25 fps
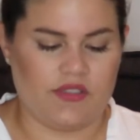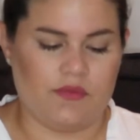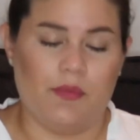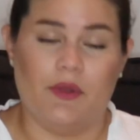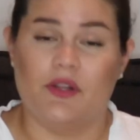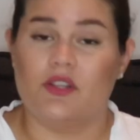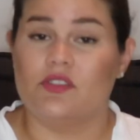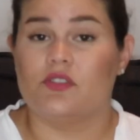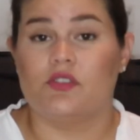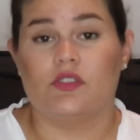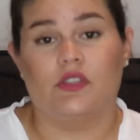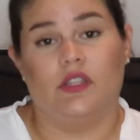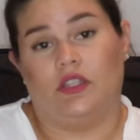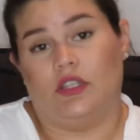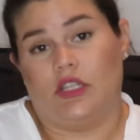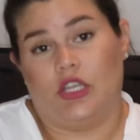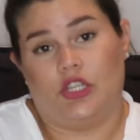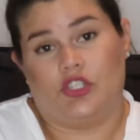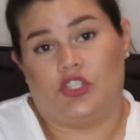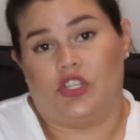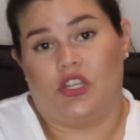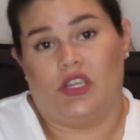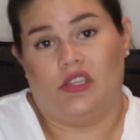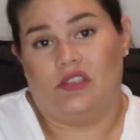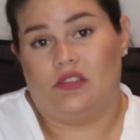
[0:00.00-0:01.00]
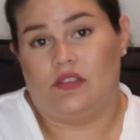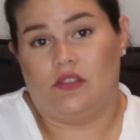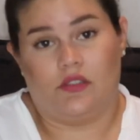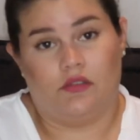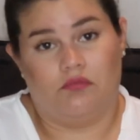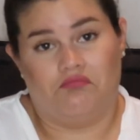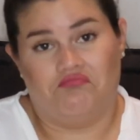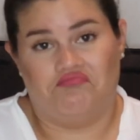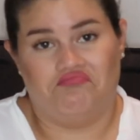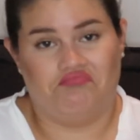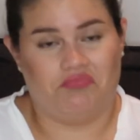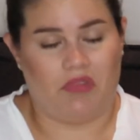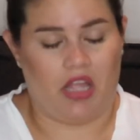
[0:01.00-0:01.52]
smells delicious.
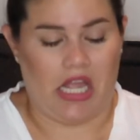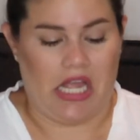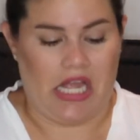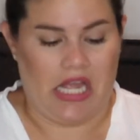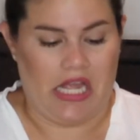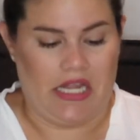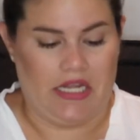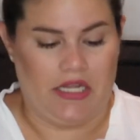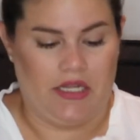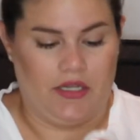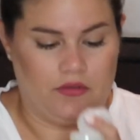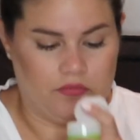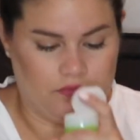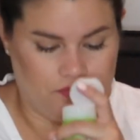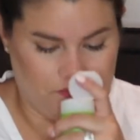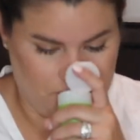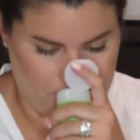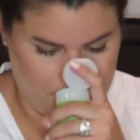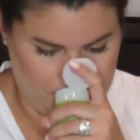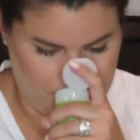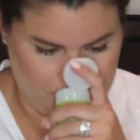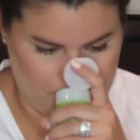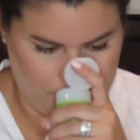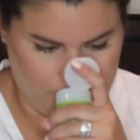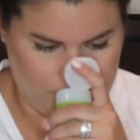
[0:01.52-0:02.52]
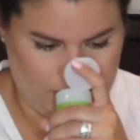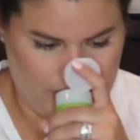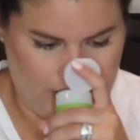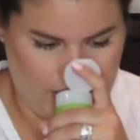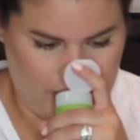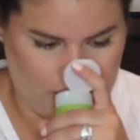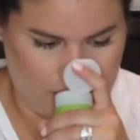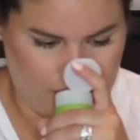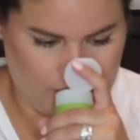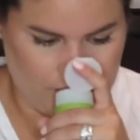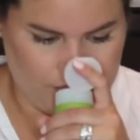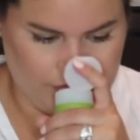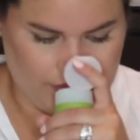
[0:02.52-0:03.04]
I
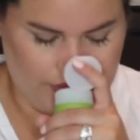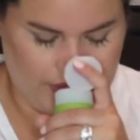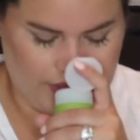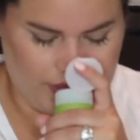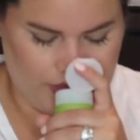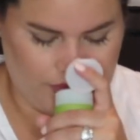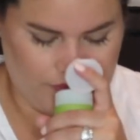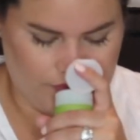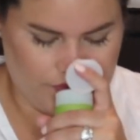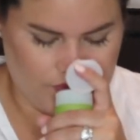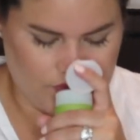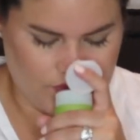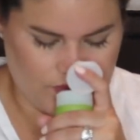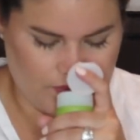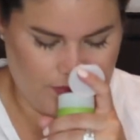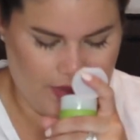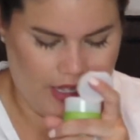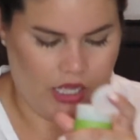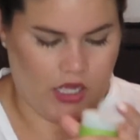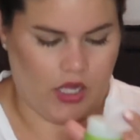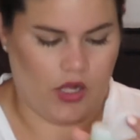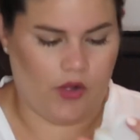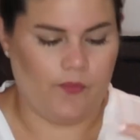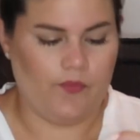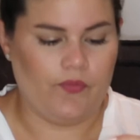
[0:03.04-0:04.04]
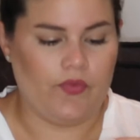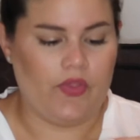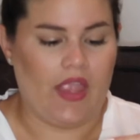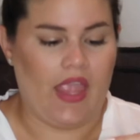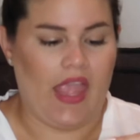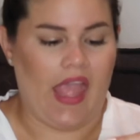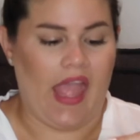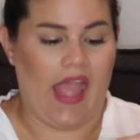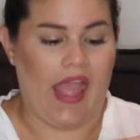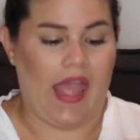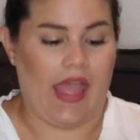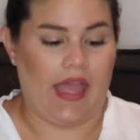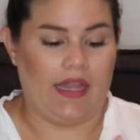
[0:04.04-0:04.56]
can complain of the smell
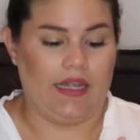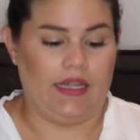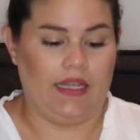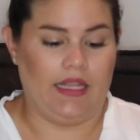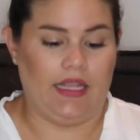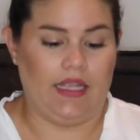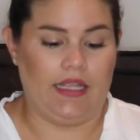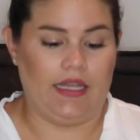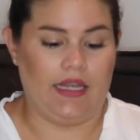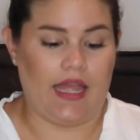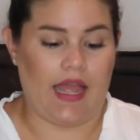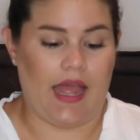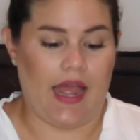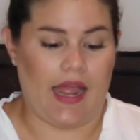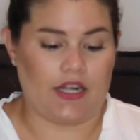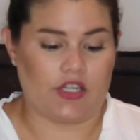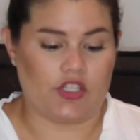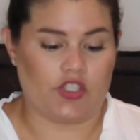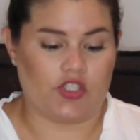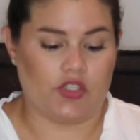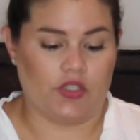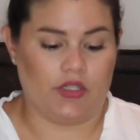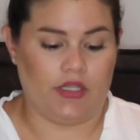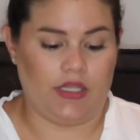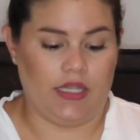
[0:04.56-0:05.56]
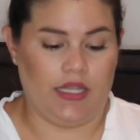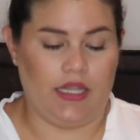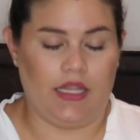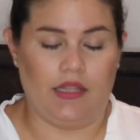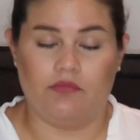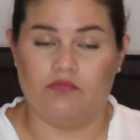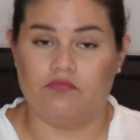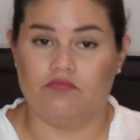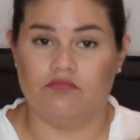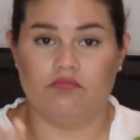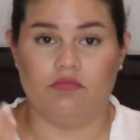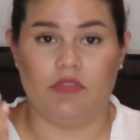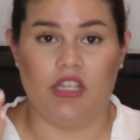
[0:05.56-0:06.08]
and it
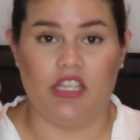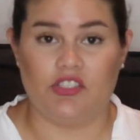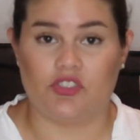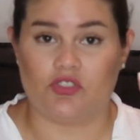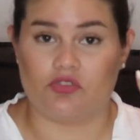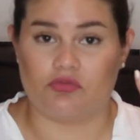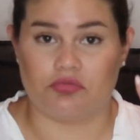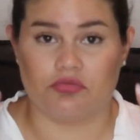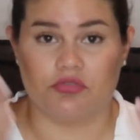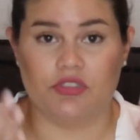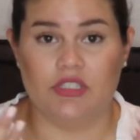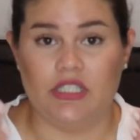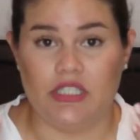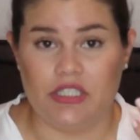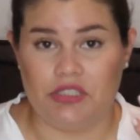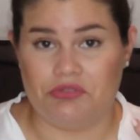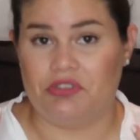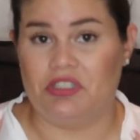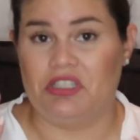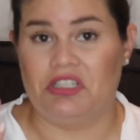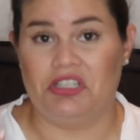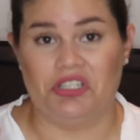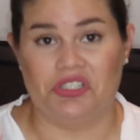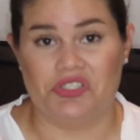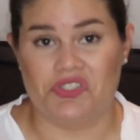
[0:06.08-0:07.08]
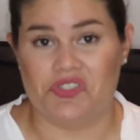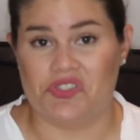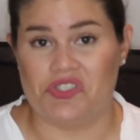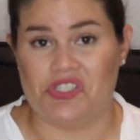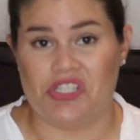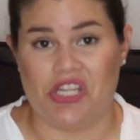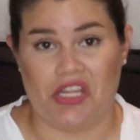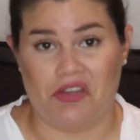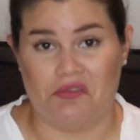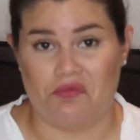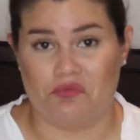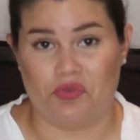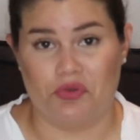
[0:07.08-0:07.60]
actually it's really really good to
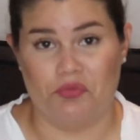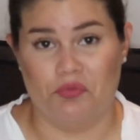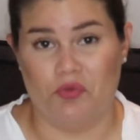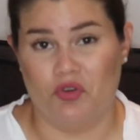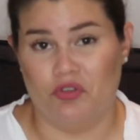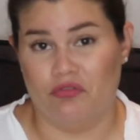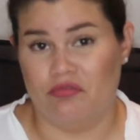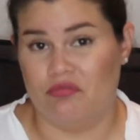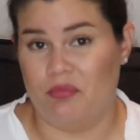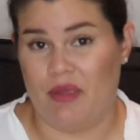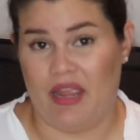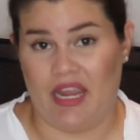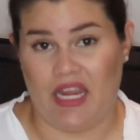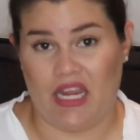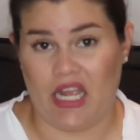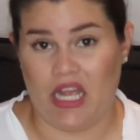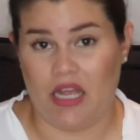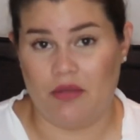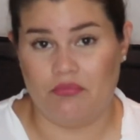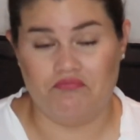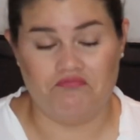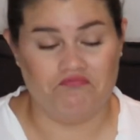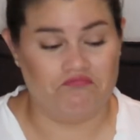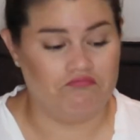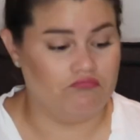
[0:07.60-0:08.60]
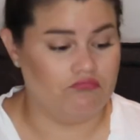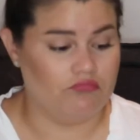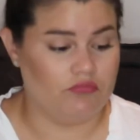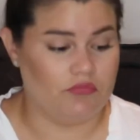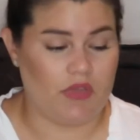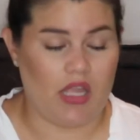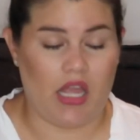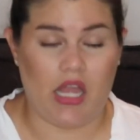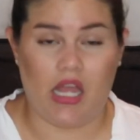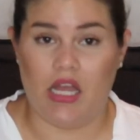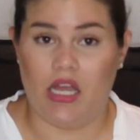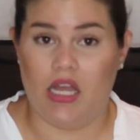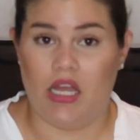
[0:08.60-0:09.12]
take remove makeup
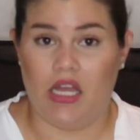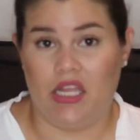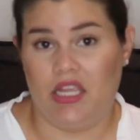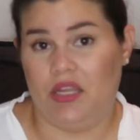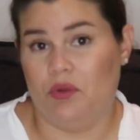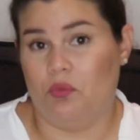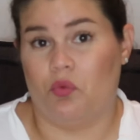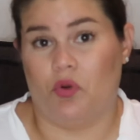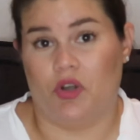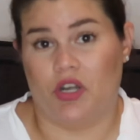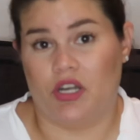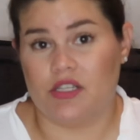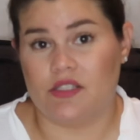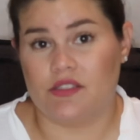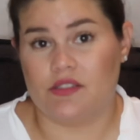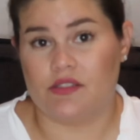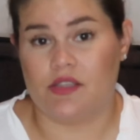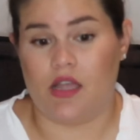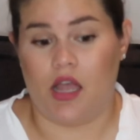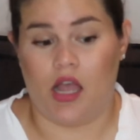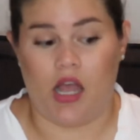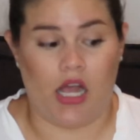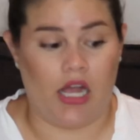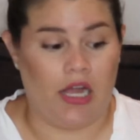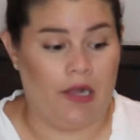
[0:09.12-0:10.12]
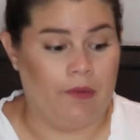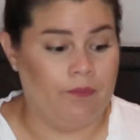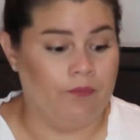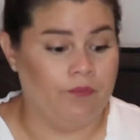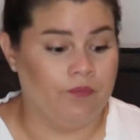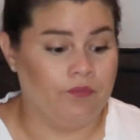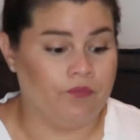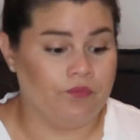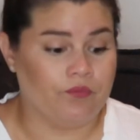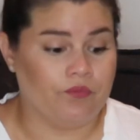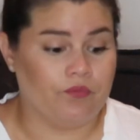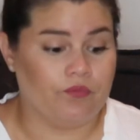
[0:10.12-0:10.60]
it works um